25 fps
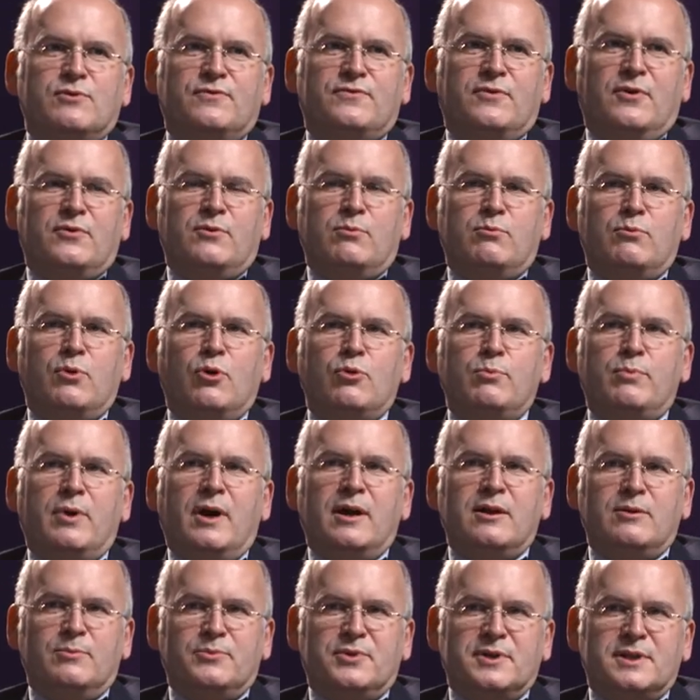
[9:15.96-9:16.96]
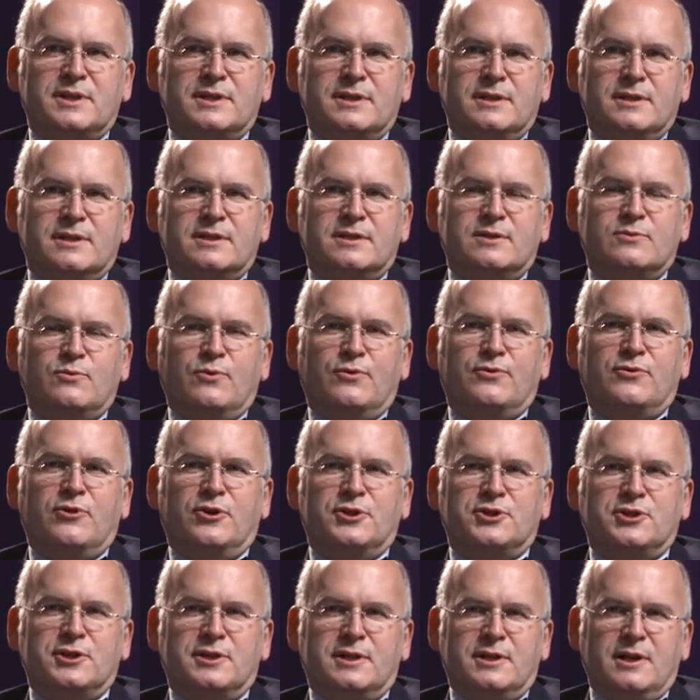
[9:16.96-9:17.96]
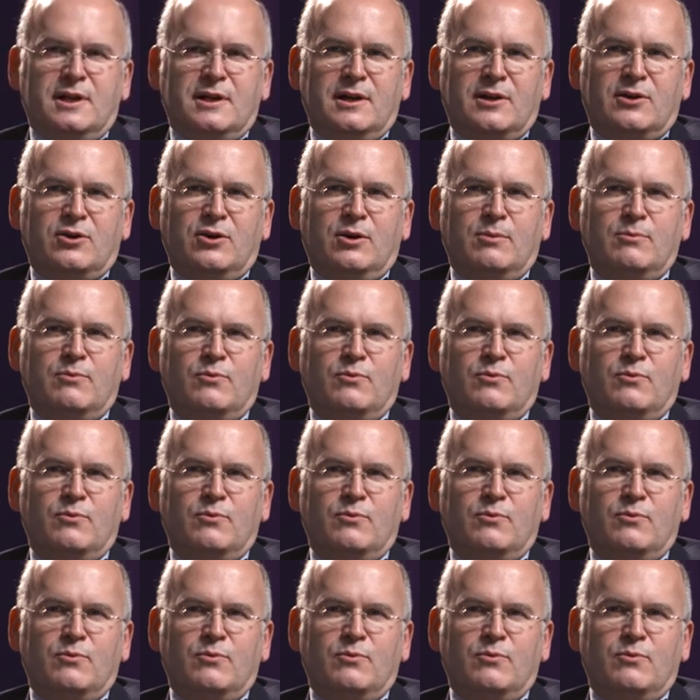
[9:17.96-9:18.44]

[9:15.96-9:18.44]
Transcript: for the mobile business, mm-hmm, with Deutsche Telekom,